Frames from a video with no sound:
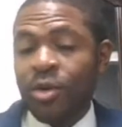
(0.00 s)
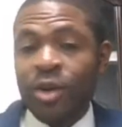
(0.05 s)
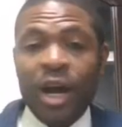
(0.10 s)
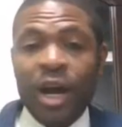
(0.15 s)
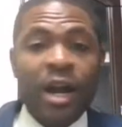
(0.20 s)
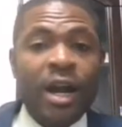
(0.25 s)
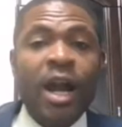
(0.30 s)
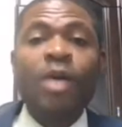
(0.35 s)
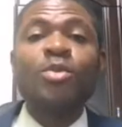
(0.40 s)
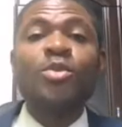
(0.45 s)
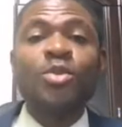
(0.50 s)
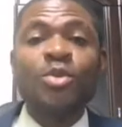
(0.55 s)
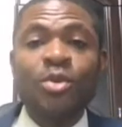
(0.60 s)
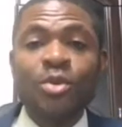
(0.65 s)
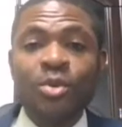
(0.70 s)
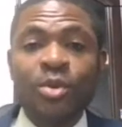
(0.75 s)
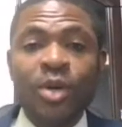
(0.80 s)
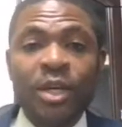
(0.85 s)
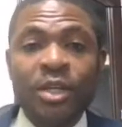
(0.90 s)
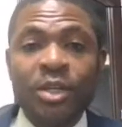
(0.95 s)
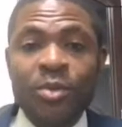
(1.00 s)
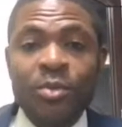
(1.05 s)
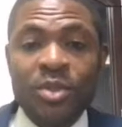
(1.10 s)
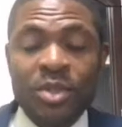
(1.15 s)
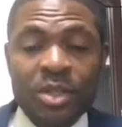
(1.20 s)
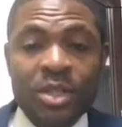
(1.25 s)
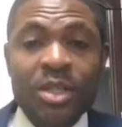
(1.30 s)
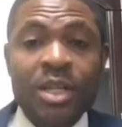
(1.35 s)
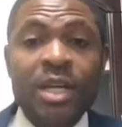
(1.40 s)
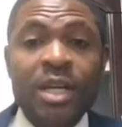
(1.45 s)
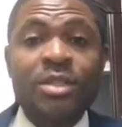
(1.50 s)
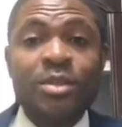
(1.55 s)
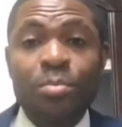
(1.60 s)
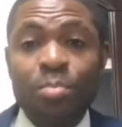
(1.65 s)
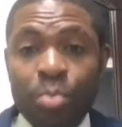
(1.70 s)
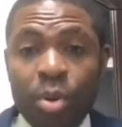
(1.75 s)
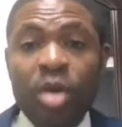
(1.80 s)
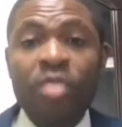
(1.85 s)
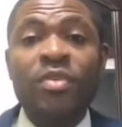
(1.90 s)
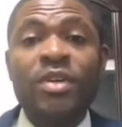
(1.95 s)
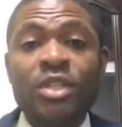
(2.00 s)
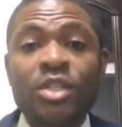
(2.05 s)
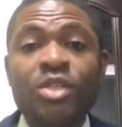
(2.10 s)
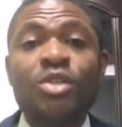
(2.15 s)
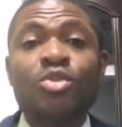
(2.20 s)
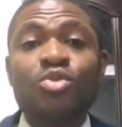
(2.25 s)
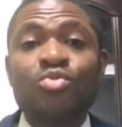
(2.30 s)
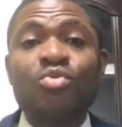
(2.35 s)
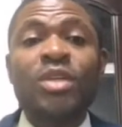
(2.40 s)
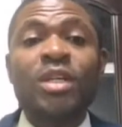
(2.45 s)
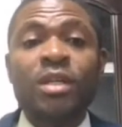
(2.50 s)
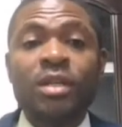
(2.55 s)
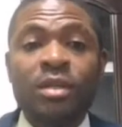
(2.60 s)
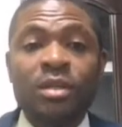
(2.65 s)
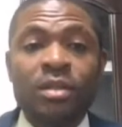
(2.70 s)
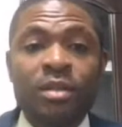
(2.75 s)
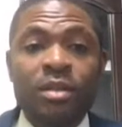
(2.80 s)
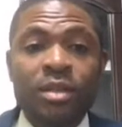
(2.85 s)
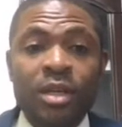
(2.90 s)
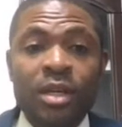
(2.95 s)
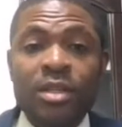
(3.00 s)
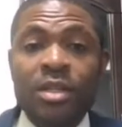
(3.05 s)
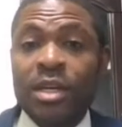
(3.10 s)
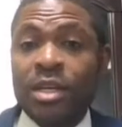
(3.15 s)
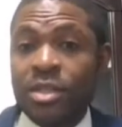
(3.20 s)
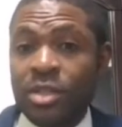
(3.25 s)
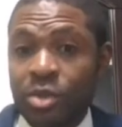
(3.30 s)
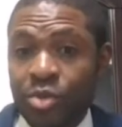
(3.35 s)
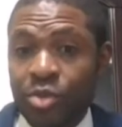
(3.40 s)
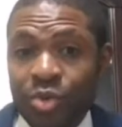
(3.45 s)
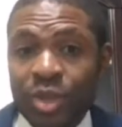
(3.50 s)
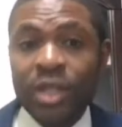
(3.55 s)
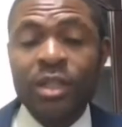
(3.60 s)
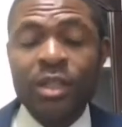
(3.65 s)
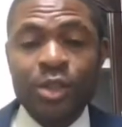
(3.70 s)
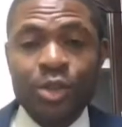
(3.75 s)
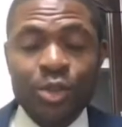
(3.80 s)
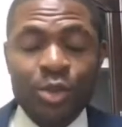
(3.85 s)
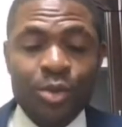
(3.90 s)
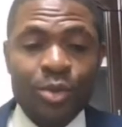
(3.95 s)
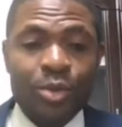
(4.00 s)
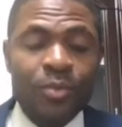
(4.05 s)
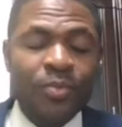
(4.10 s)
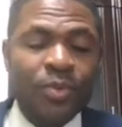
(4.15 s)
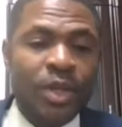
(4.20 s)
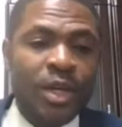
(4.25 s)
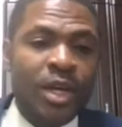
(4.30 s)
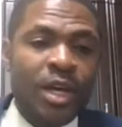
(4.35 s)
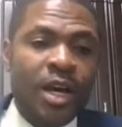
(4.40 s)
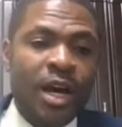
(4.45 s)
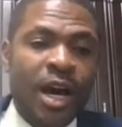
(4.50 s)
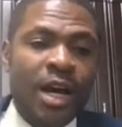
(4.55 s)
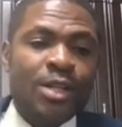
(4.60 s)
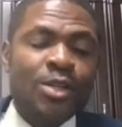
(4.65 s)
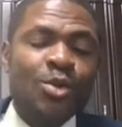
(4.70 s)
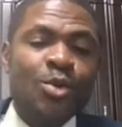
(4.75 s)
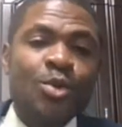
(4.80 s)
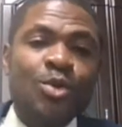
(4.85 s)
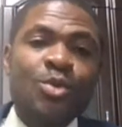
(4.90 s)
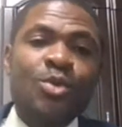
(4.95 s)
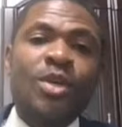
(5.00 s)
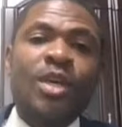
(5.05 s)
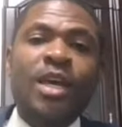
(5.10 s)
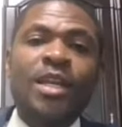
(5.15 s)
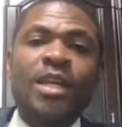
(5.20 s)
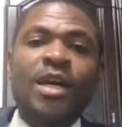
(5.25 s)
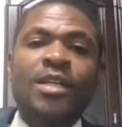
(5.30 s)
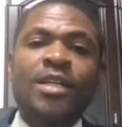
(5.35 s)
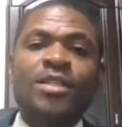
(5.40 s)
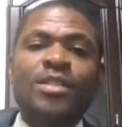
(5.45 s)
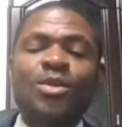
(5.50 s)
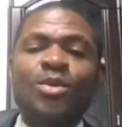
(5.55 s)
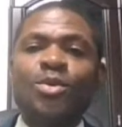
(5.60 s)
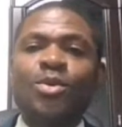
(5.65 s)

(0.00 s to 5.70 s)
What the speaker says: around you, and you will see that the poverty is real. It's a real issue. And so to hear that,